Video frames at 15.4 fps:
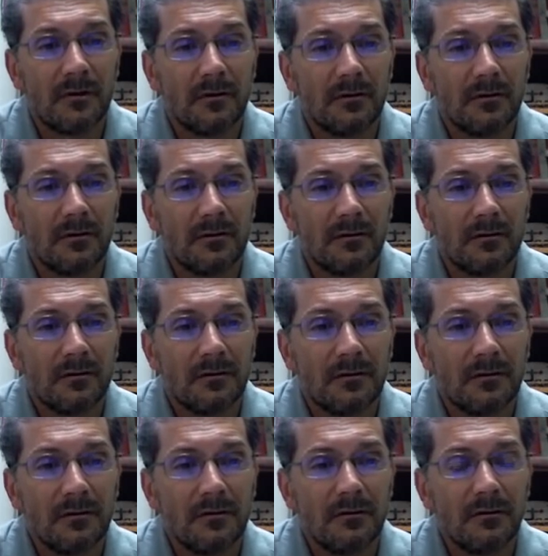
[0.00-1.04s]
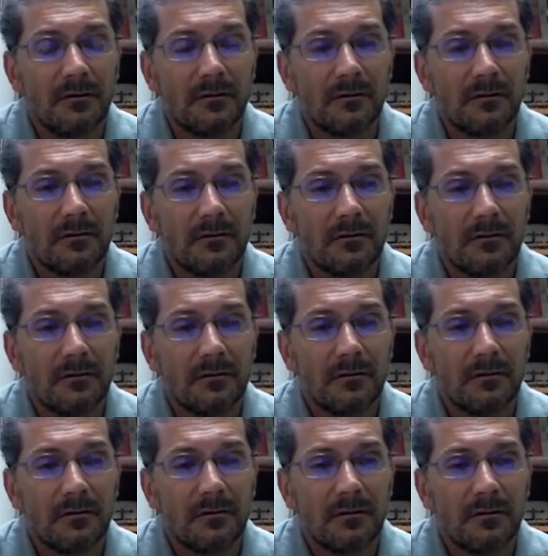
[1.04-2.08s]

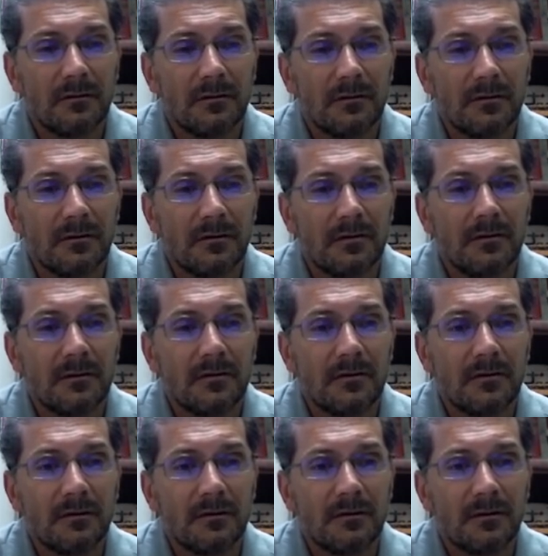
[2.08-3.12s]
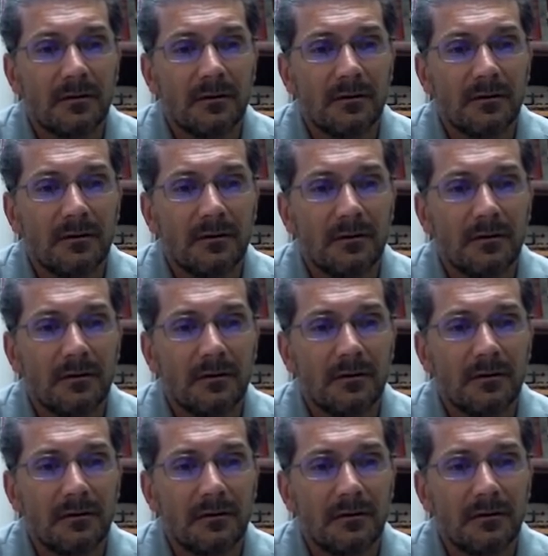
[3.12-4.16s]

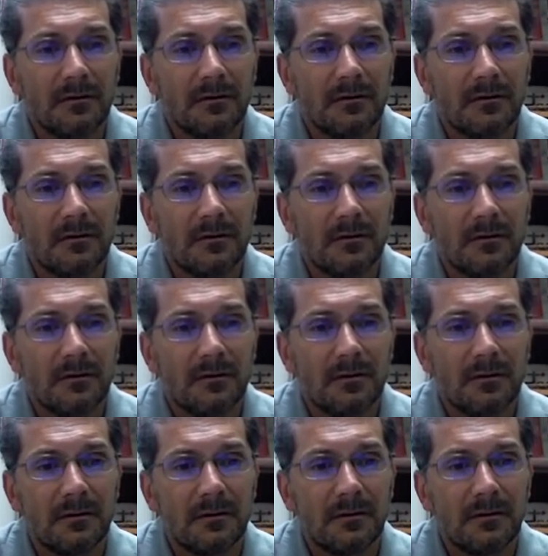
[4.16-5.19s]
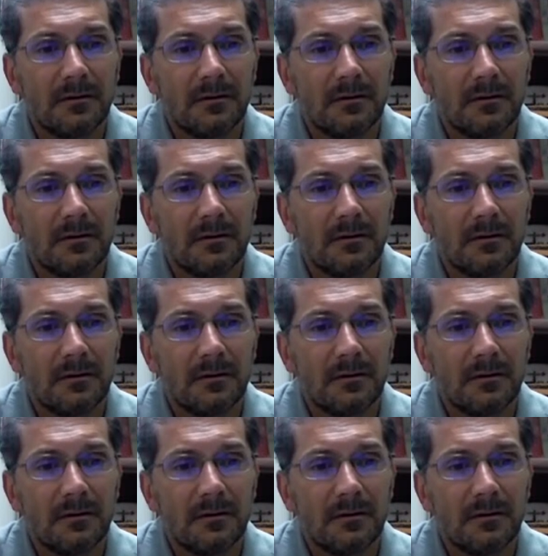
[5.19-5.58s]
This person isn't speaking.